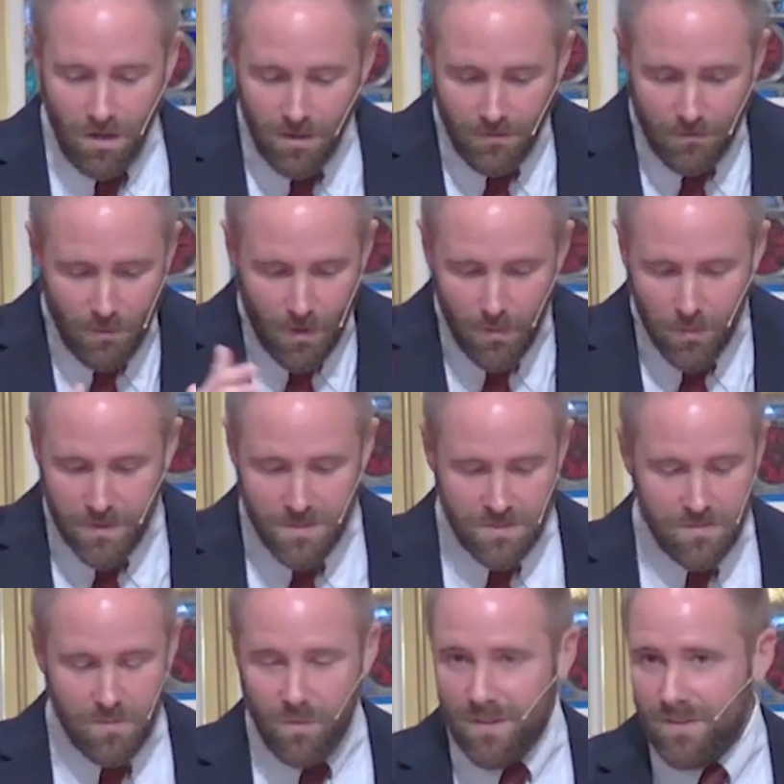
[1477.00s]
All of
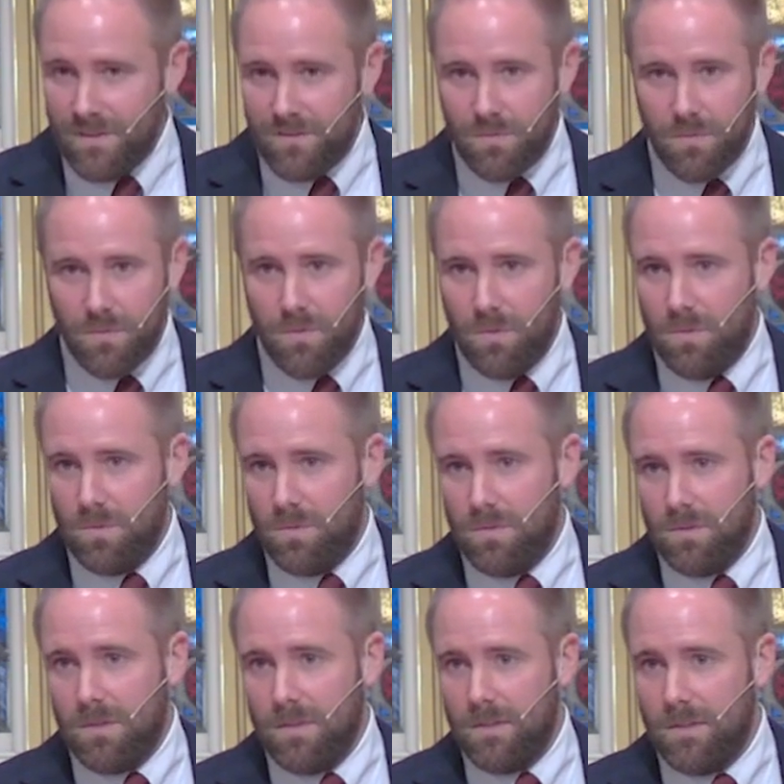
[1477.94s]
what we just went through.
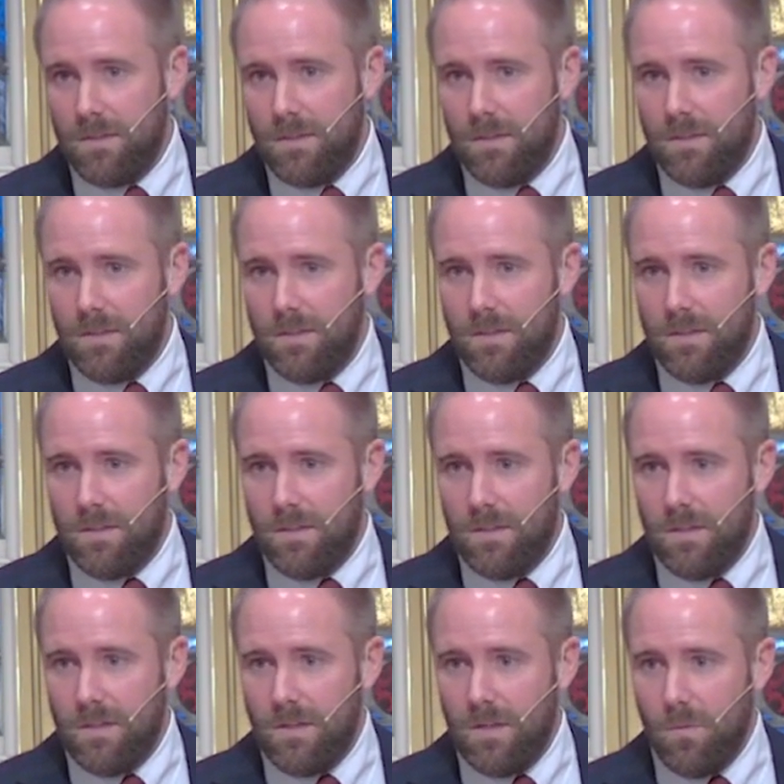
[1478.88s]

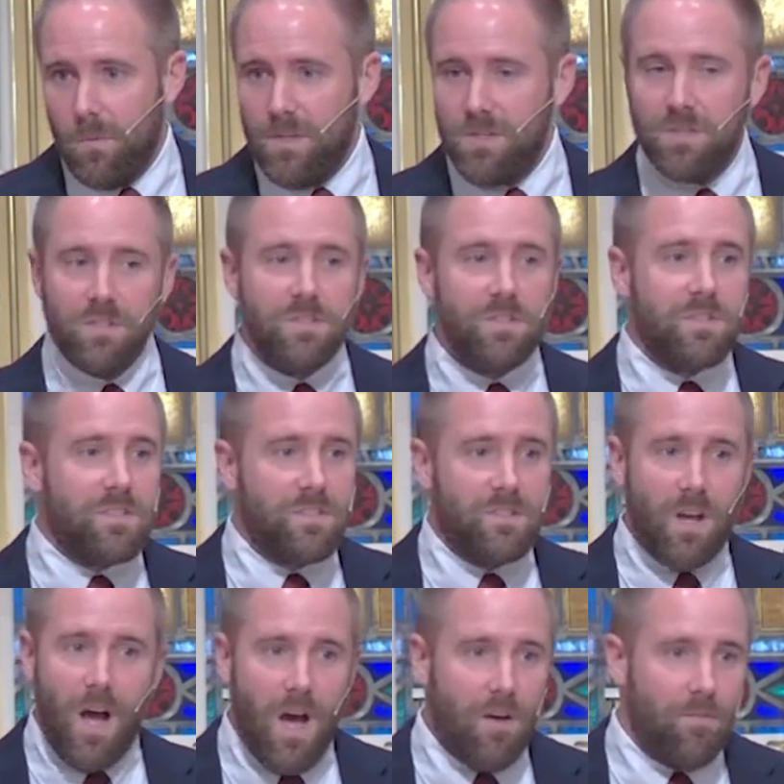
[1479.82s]
We should
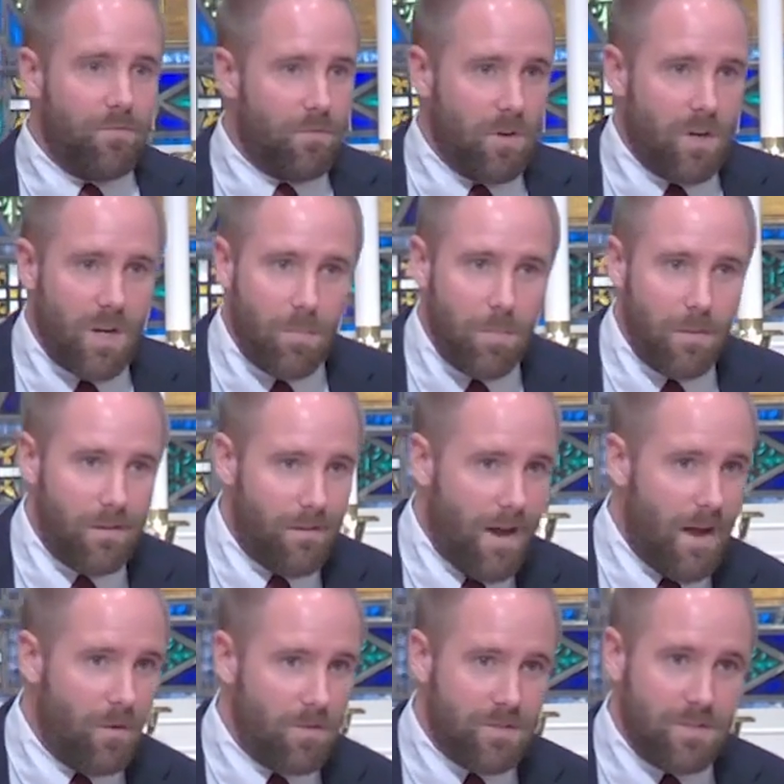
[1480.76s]
just stop for a
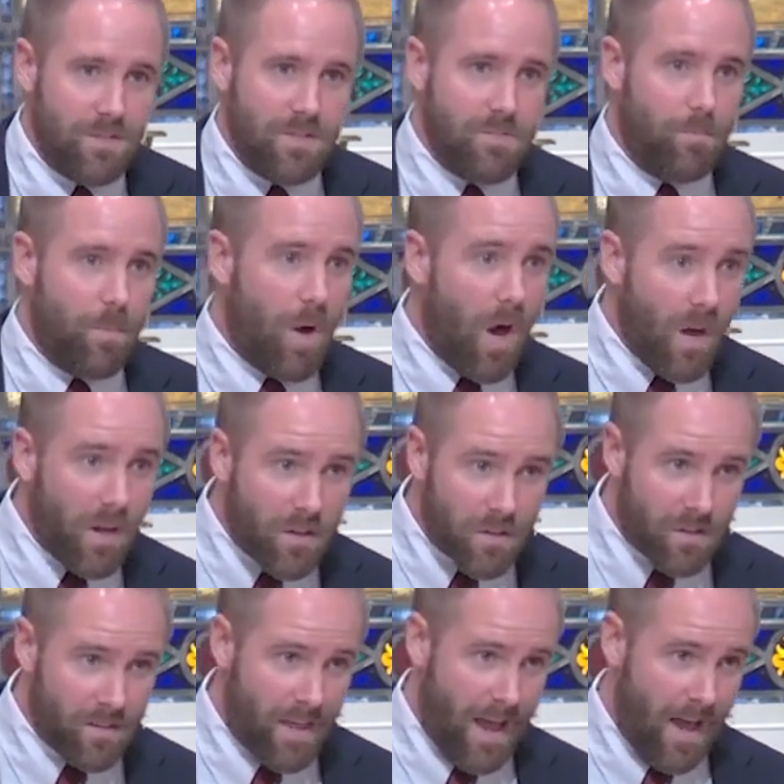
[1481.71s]
couple of hours and just
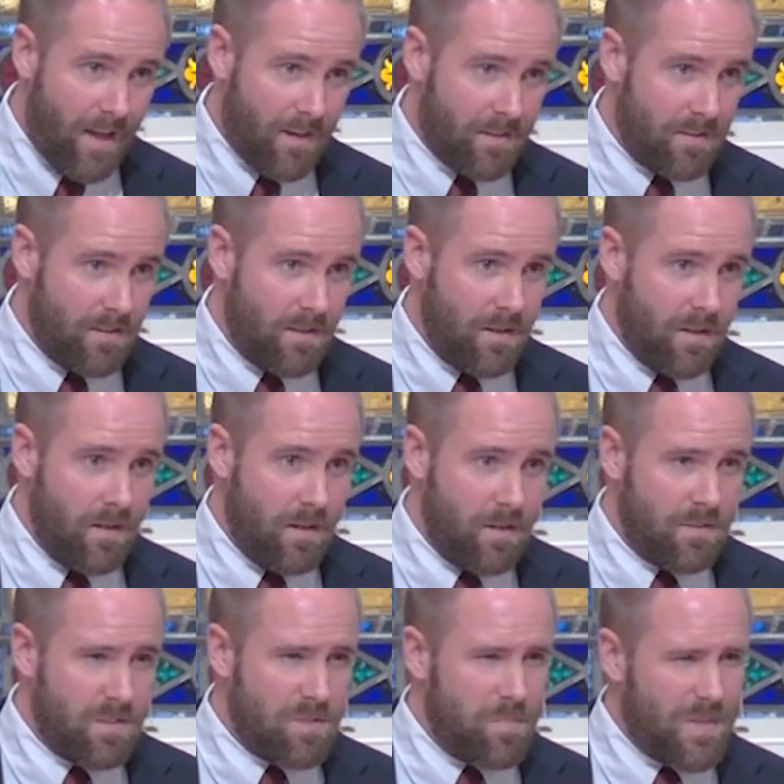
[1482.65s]
ponder that.
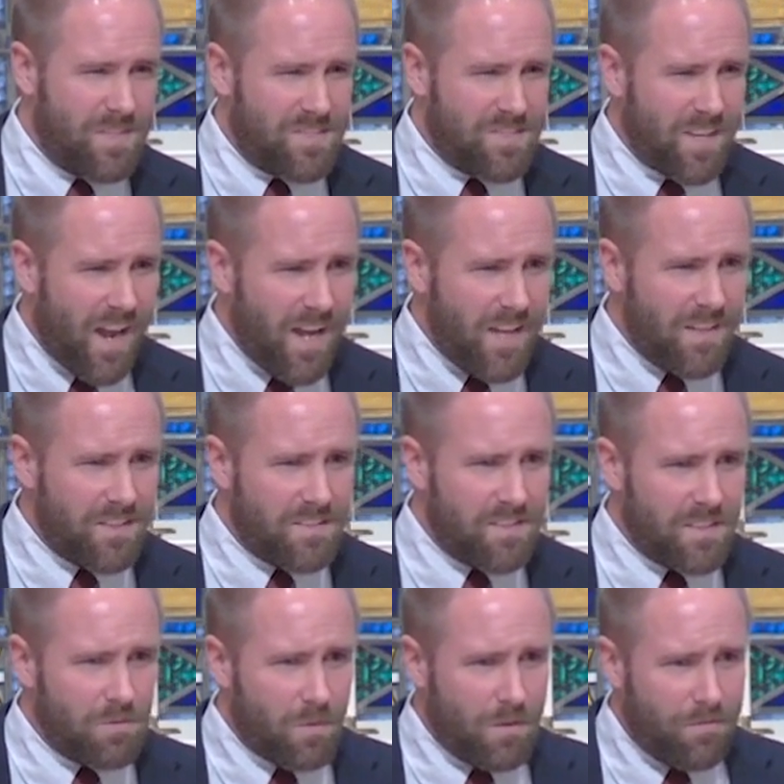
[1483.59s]
Just be
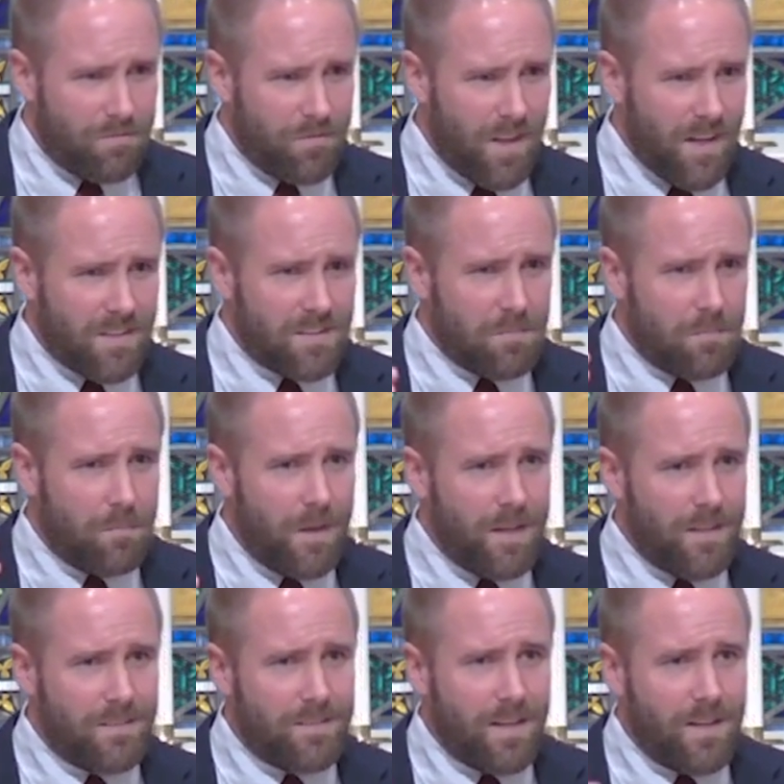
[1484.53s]
silent and reflect
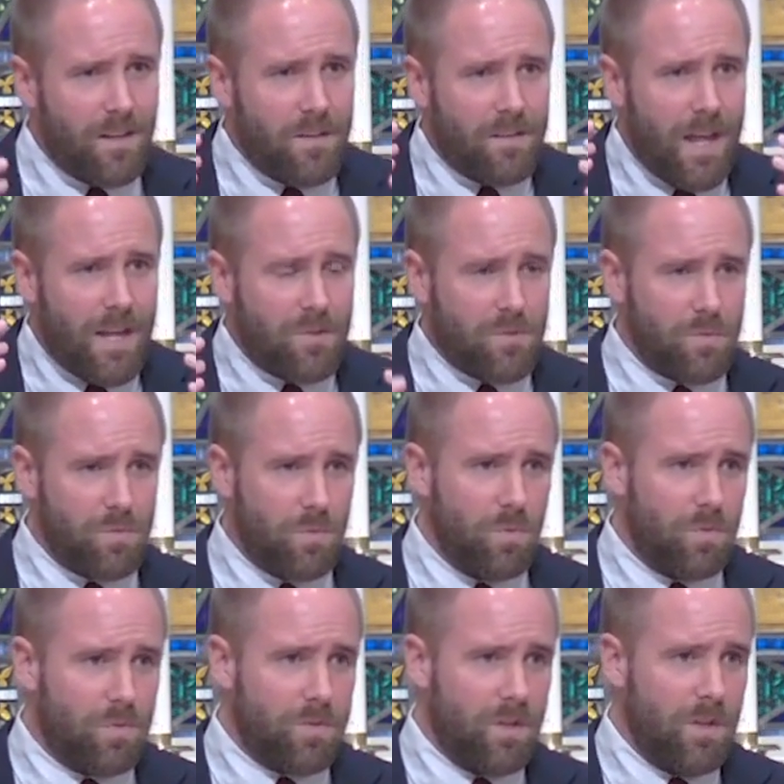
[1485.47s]
and meditate on that
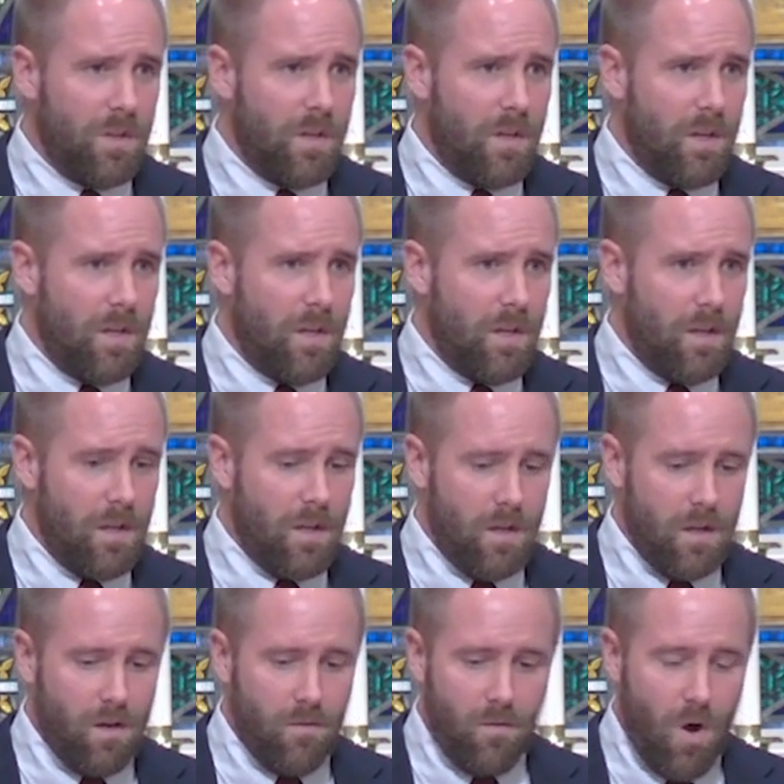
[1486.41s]
truth
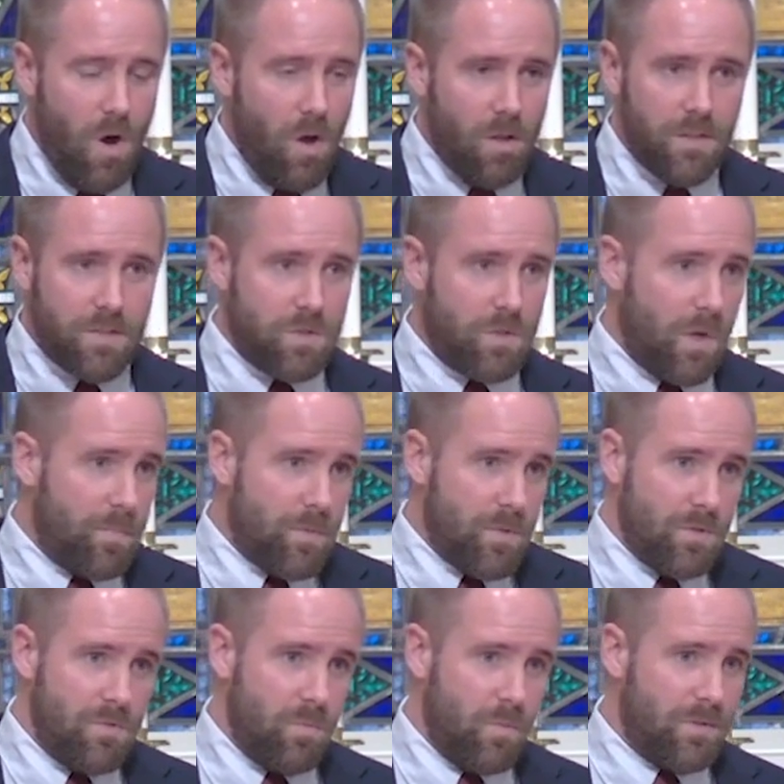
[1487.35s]
of all the
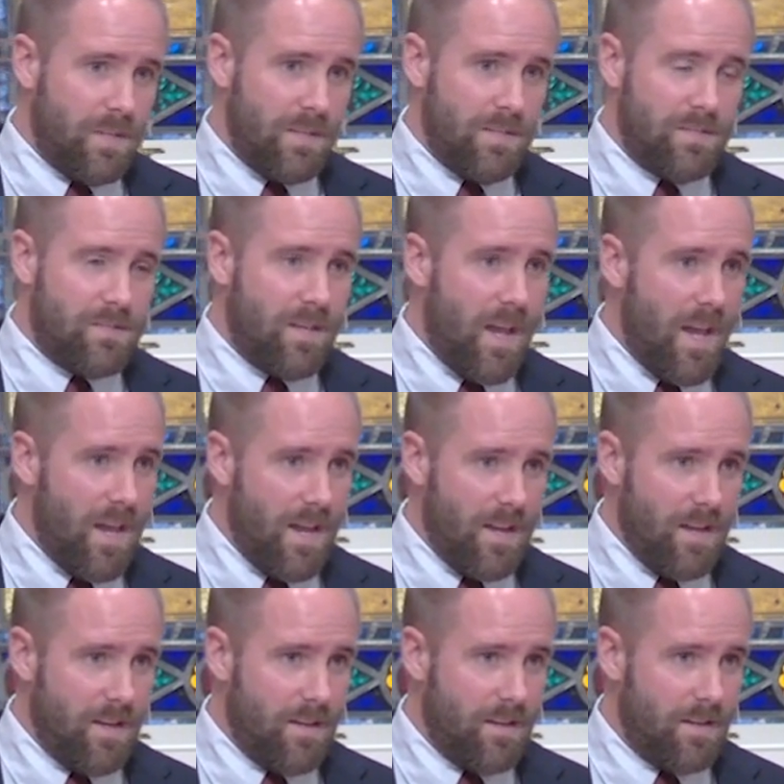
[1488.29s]
scriptures of what they
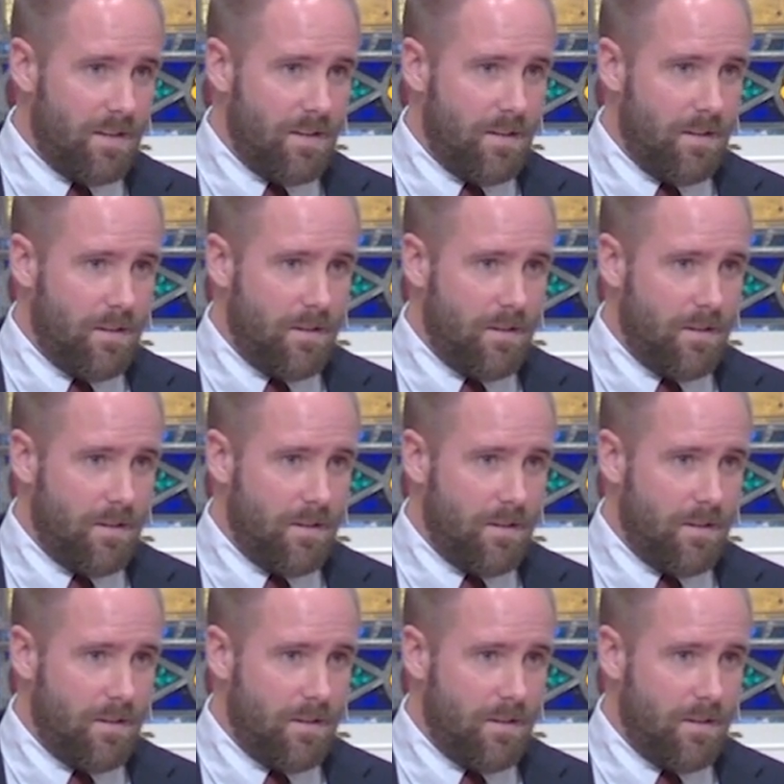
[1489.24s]
say.